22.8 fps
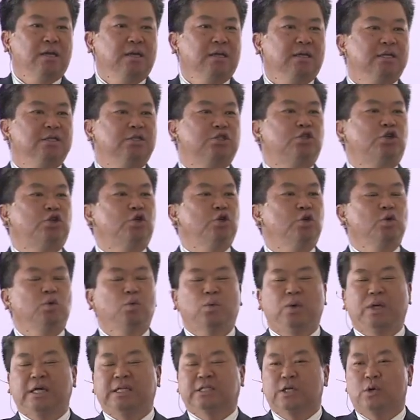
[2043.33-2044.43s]
in two
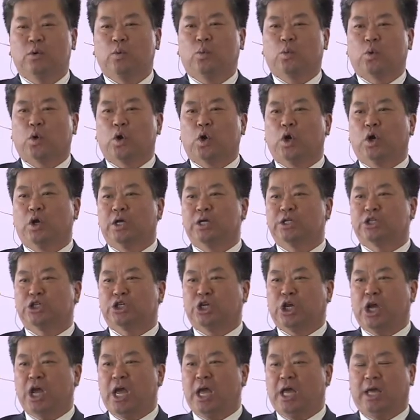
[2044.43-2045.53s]
weeks, we're going to
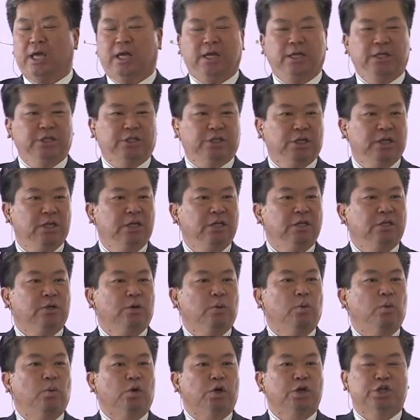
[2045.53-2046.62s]
change the
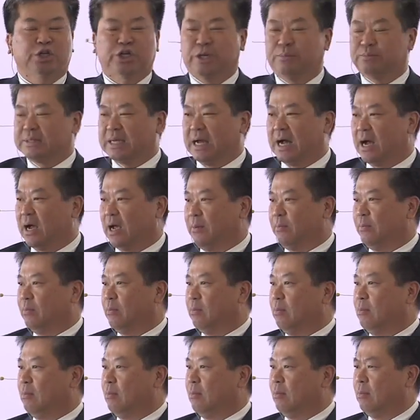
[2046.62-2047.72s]
worship time.
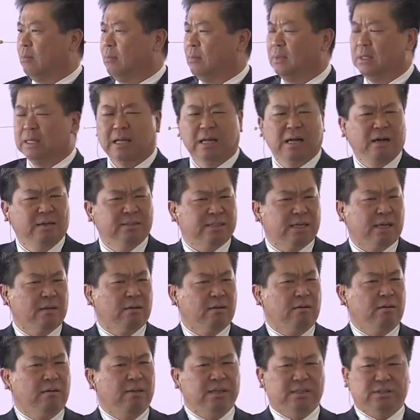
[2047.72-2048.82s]
I was like,
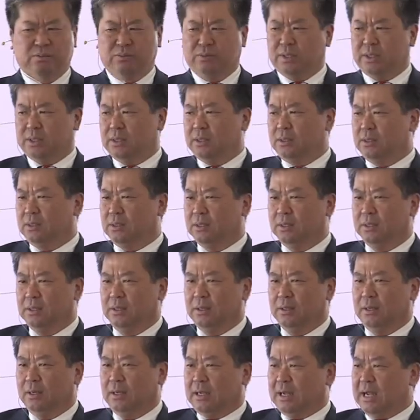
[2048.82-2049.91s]
oh, that's weird.
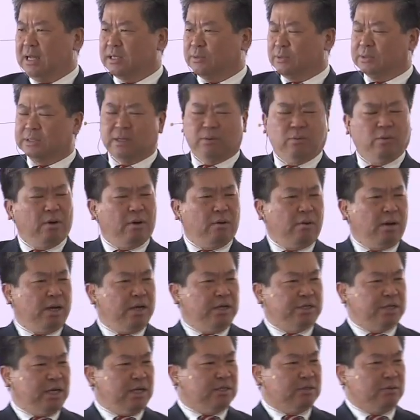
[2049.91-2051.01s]
And I asked him, I said, well, why, you
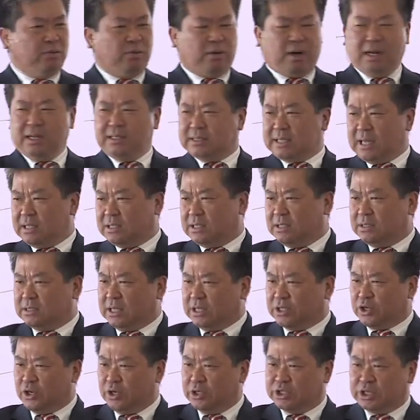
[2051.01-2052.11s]
change, why is that the
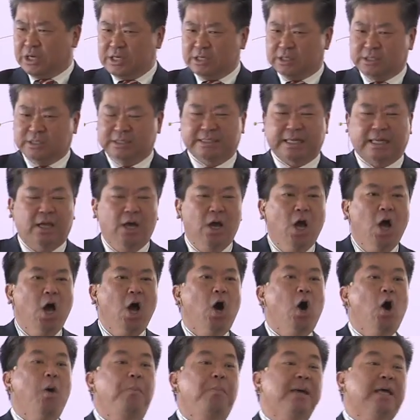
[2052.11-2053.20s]
church changing? Because like,
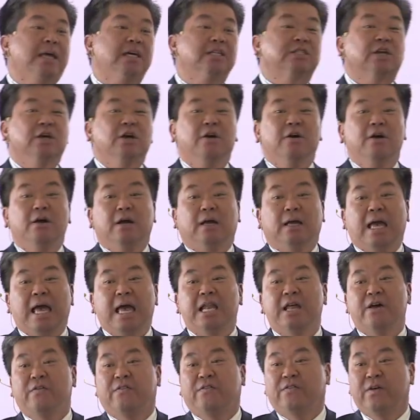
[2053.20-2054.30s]
oh, because
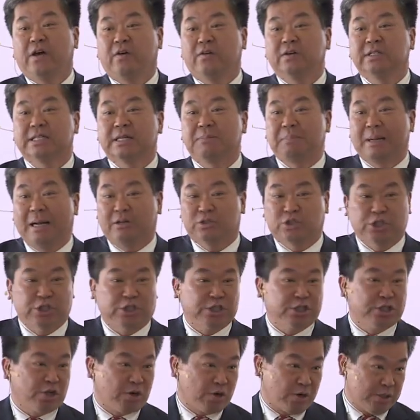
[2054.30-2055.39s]
NFL is about to
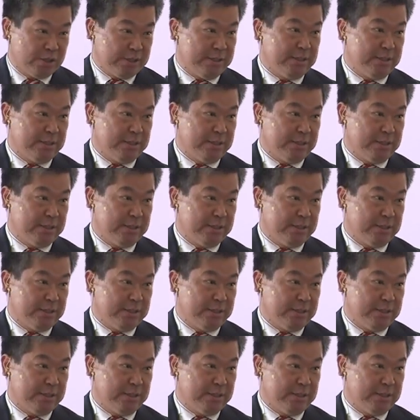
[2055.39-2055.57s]
start,